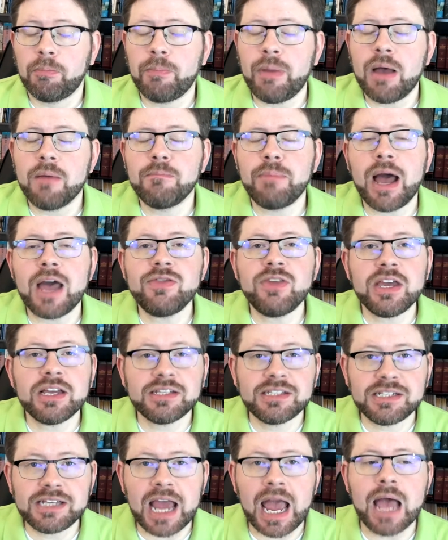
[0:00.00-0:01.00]
by the
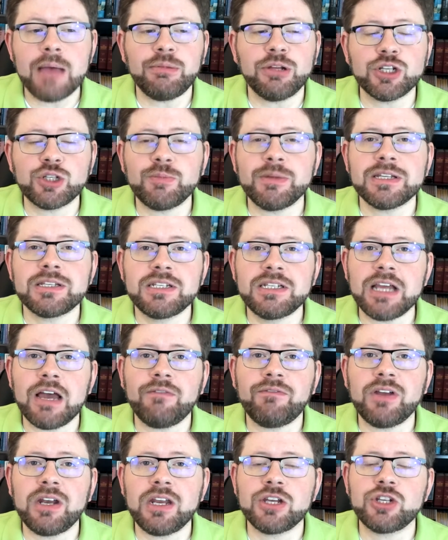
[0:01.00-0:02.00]
establishment's
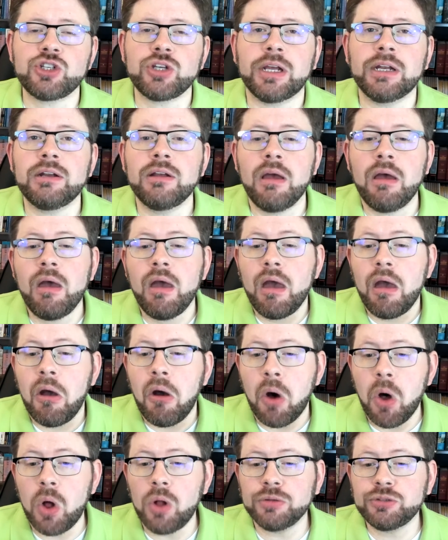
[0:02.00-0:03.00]
definition,
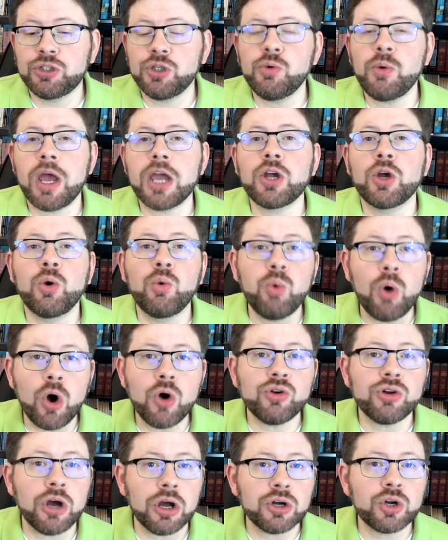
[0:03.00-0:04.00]
hold to a
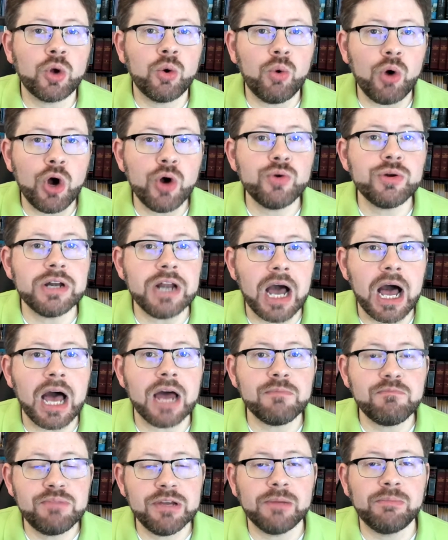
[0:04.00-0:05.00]
quote unquote
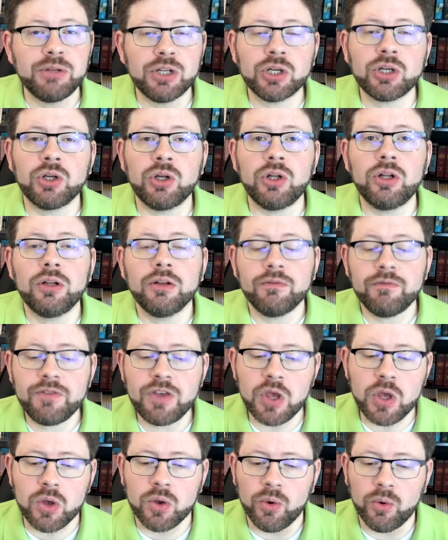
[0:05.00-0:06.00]
non biblical
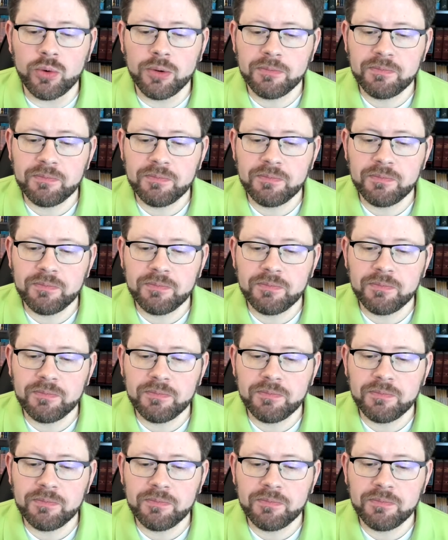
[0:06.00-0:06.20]
view.